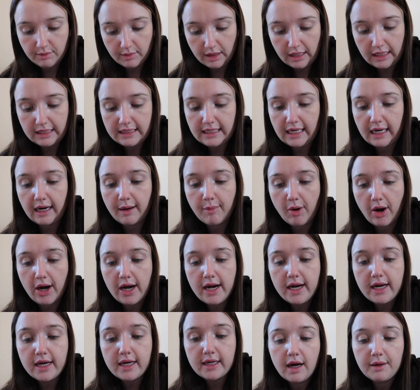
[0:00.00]
I'm gonna take a
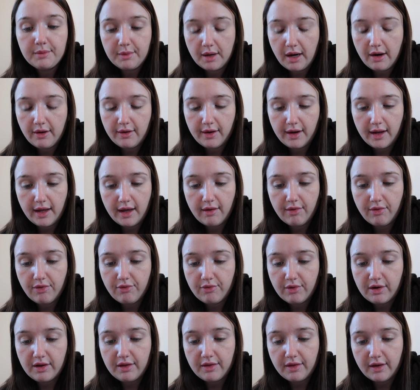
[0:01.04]
break. I'm currently at
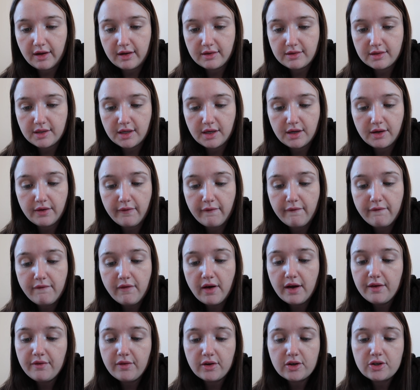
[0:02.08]

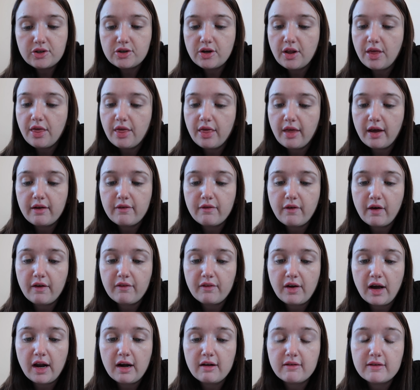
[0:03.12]

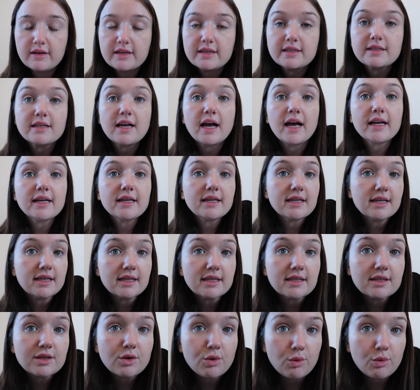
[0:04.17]
3,535 calories and it's